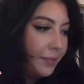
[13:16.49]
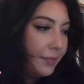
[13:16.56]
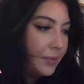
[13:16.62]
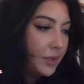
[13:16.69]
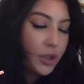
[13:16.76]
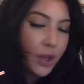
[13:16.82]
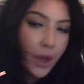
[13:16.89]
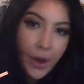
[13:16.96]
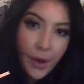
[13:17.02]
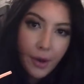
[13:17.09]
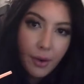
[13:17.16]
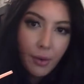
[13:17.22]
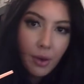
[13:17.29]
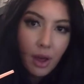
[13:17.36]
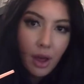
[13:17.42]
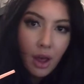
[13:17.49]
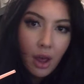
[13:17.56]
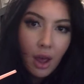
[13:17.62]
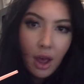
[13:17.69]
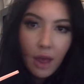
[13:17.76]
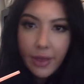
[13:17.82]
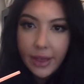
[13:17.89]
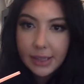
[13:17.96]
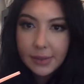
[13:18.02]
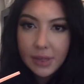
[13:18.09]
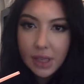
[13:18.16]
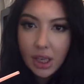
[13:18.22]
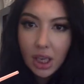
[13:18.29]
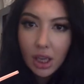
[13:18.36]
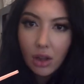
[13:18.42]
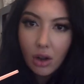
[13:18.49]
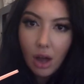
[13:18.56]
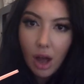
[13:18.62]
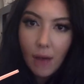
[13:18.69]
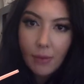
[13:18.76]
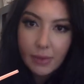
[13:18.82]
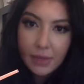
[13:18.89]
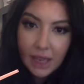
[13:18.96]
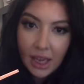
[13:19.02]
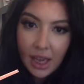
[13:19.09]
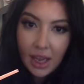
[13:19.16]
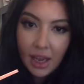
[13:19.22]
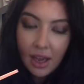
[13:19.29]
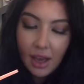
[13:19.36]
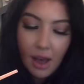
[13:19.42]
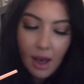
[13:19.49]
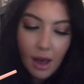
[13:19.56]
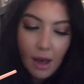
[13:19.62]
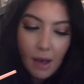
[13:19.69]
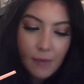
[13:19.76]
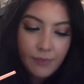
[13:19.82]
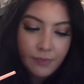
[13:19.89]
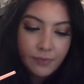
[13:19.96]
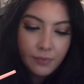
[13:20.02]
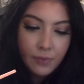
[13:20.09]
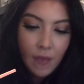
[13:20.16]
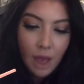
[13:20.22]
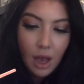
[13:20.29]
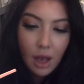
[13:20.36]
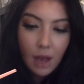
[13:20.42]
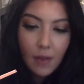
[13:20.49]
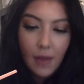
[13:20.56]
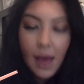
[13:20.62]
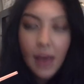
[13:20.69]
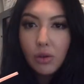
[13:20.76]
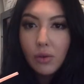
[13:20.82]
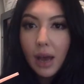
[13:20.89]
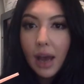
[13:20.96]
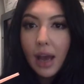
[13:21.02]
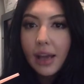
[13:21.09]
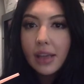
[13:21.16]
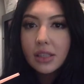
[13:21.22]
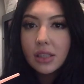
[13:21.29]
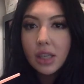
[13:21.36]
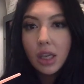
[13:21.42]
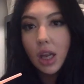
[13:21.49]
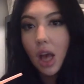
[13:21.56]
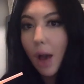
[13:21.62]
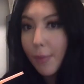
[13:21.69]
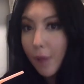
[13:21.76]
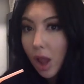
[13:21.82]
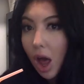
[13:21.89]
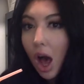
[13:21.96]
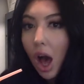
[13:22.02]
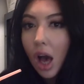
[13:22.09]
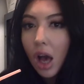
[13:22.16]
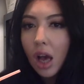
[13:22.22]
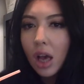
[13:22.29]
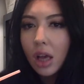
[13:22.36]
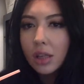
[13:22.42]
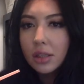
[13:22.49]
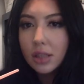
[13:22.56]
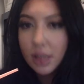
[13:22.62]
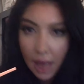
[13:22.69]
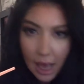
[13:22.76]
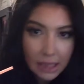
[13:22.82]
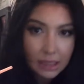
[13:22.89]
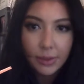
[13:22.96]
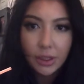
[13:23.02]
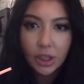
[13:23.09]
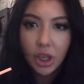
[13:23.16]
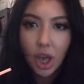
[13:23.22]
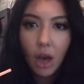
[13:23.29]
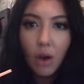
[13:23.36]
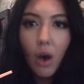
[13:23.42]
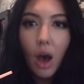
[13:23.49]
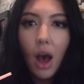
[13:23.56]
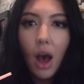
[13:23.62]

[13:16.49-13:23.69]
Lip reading: So this was a good little update. Glad you guys could come along to the Espy Show.